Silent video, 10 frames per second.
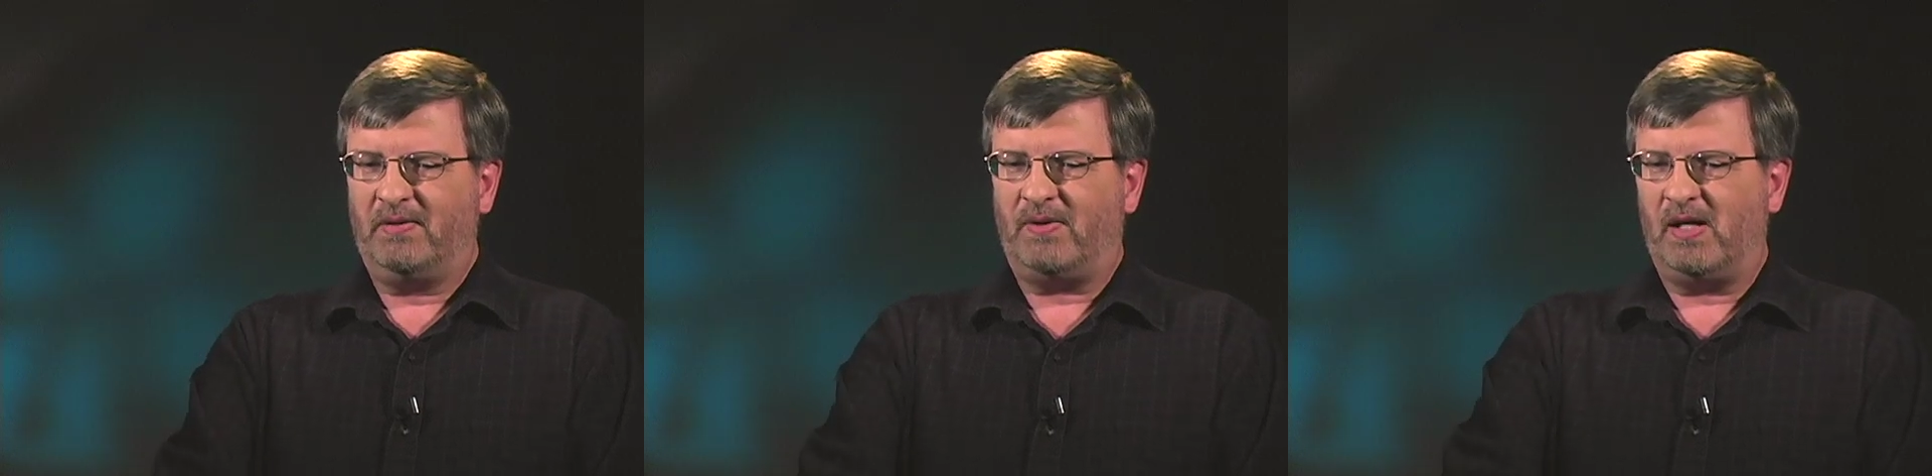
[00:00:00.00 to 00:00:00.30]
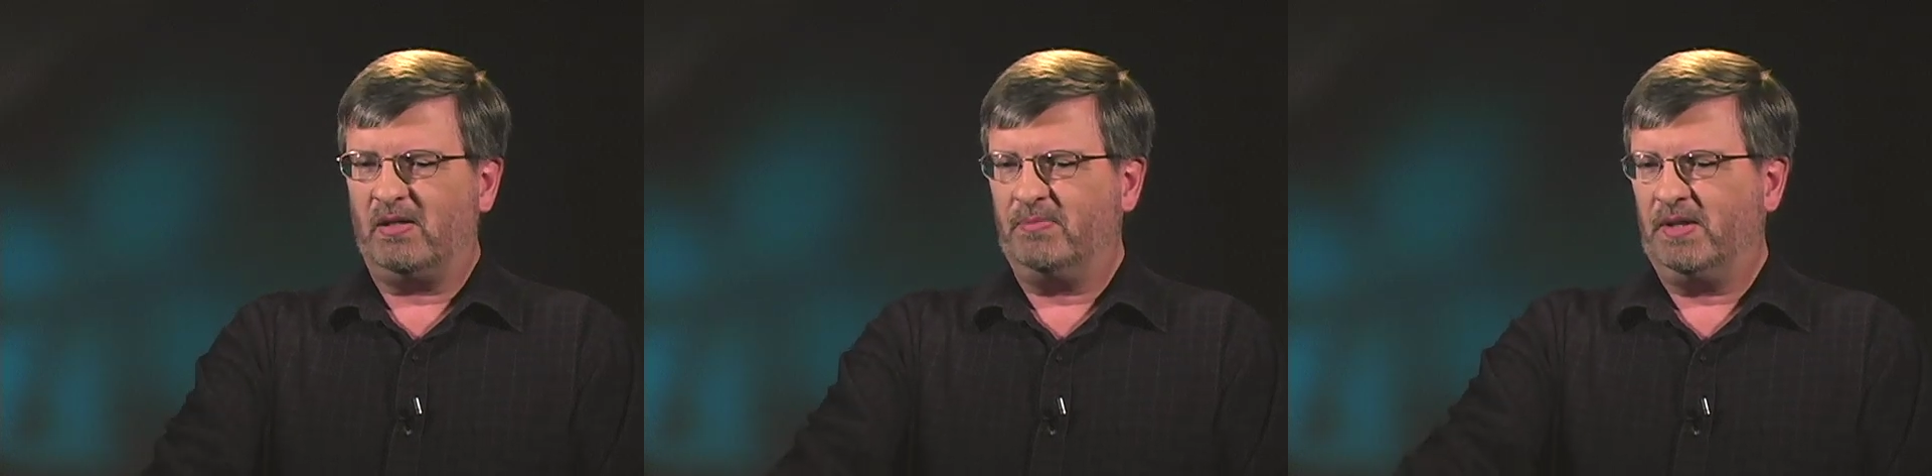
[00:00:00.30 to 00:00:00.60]

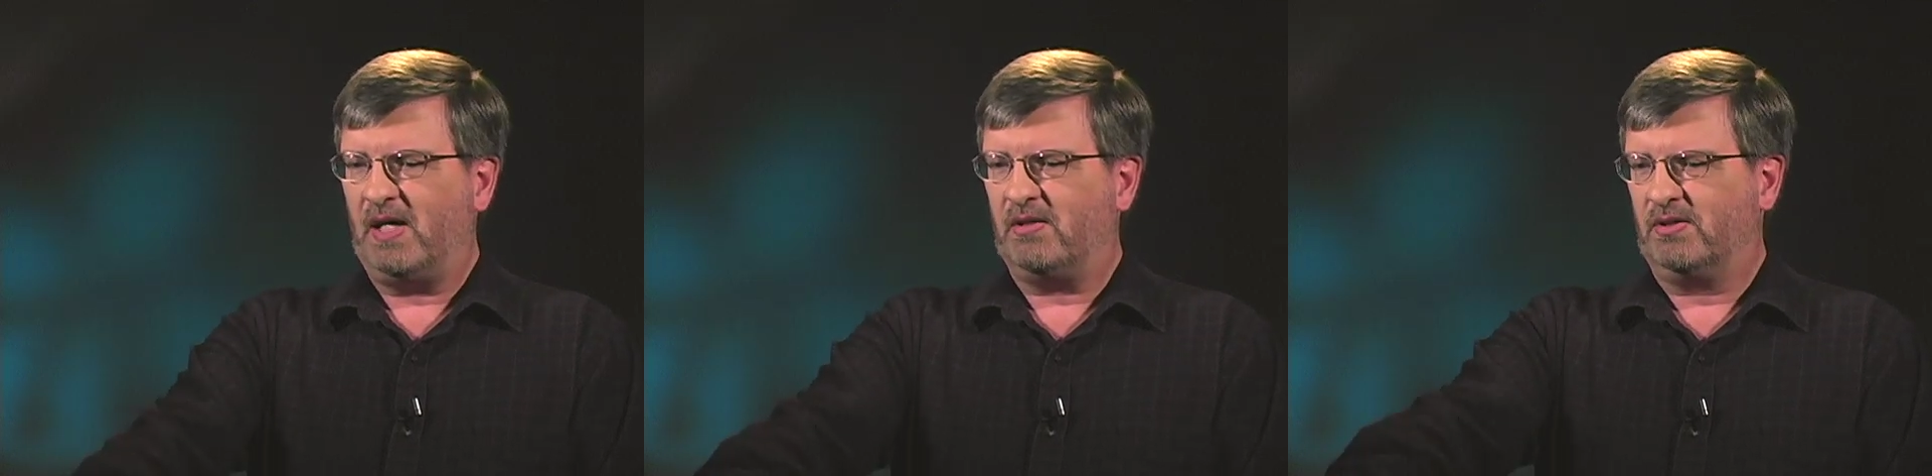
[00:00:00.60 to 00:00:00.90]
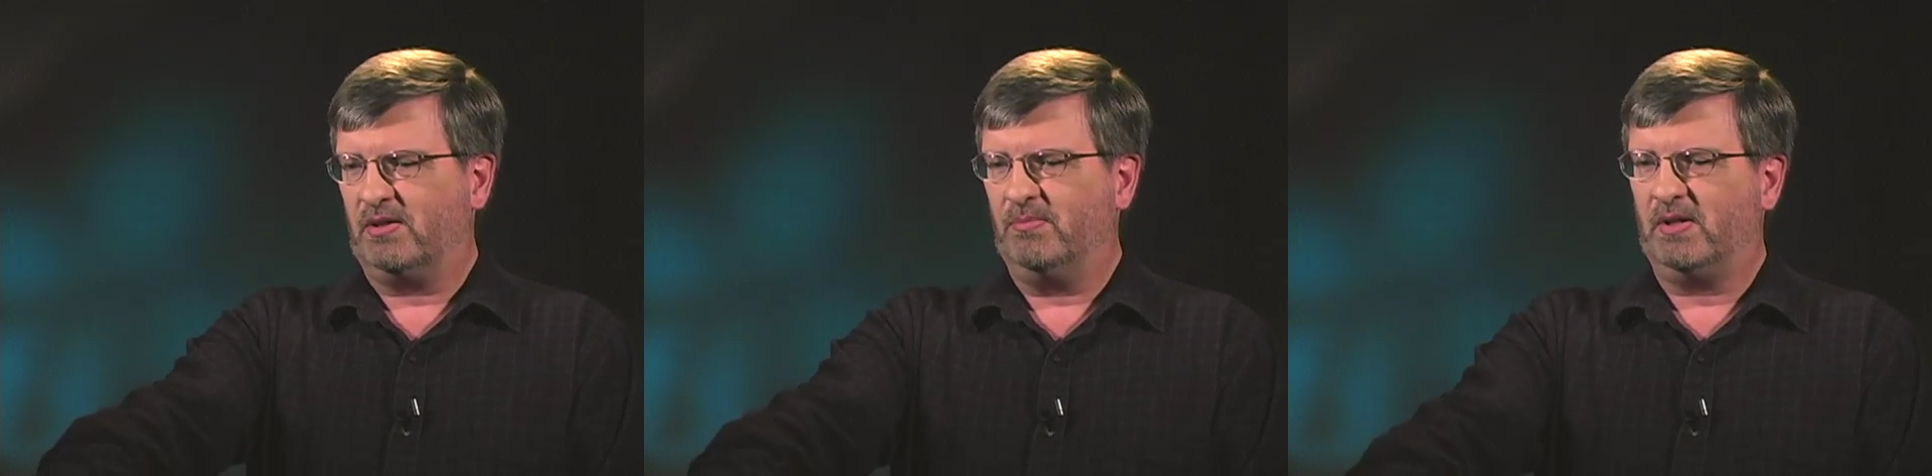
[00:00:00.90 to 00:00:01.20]
follow me out
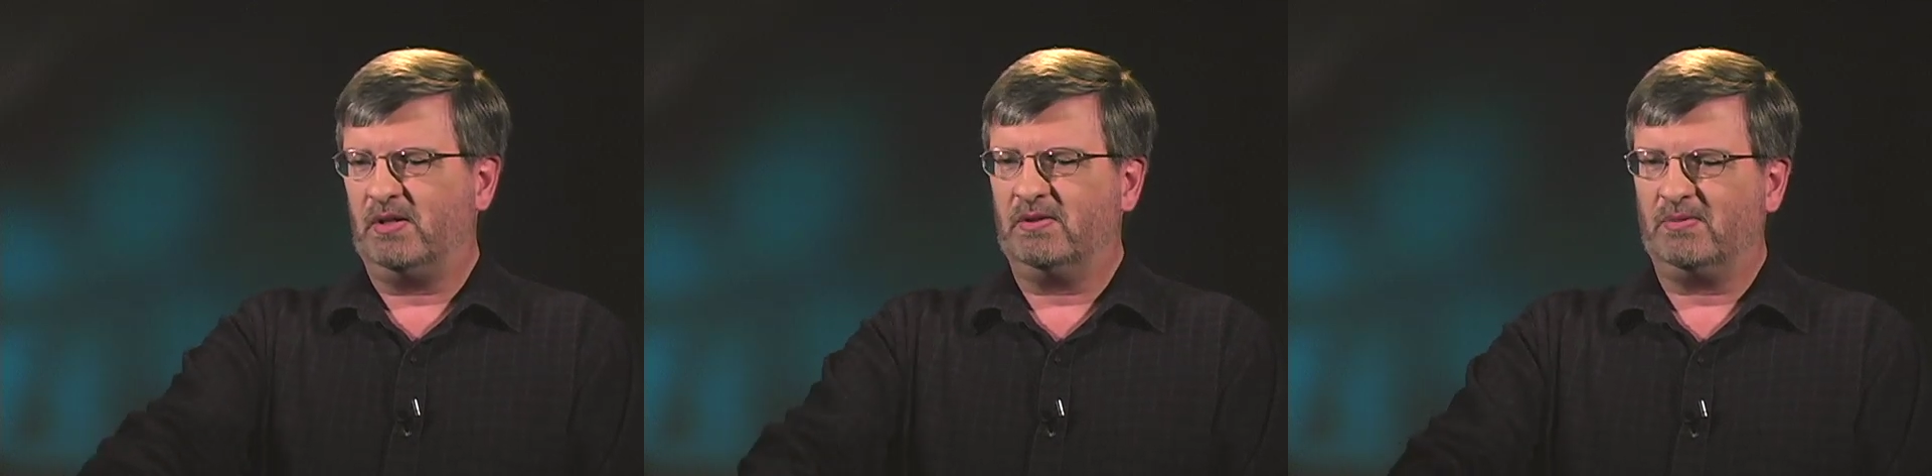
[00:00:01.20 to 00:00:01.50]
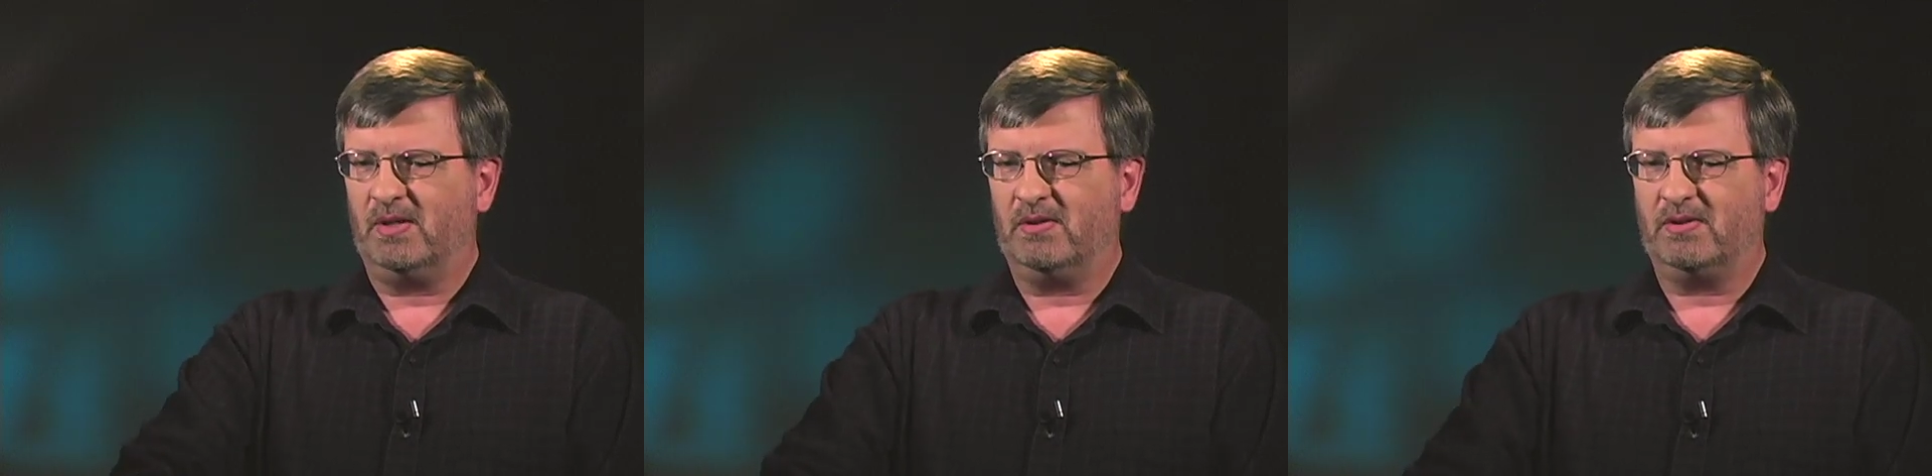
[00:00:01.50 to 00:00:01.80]
to the middle of the
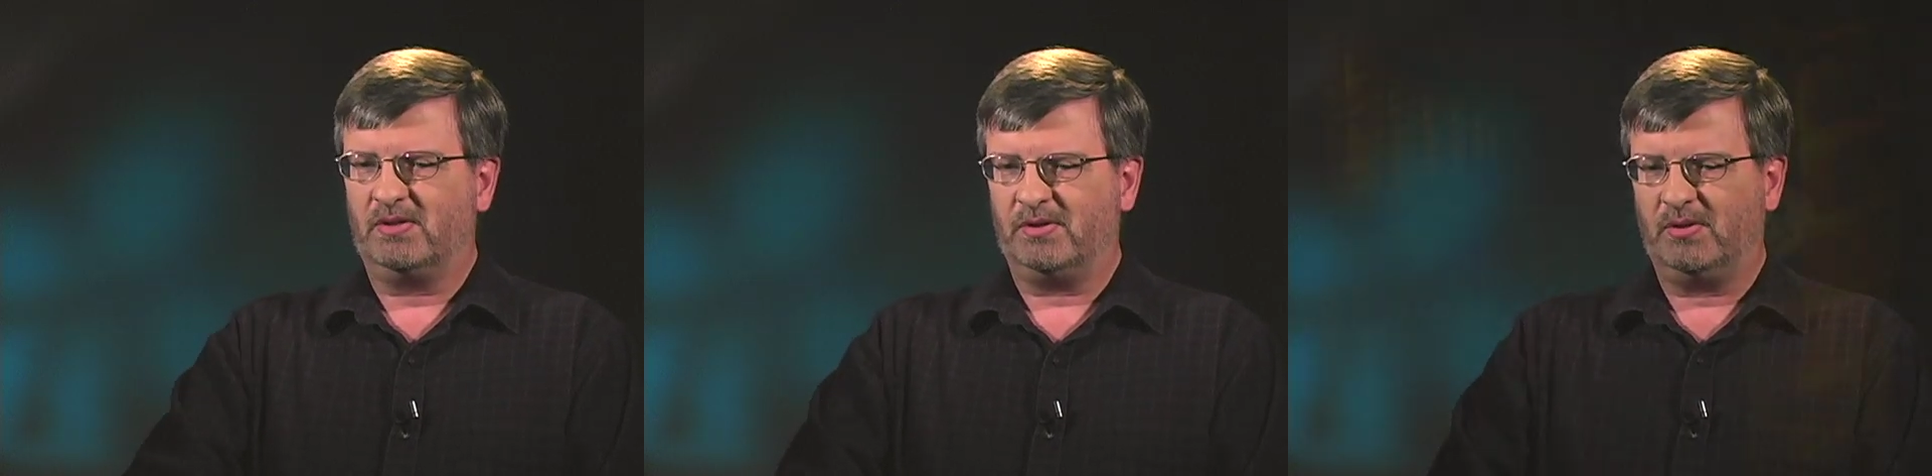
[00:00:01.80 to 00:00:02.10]
road." So we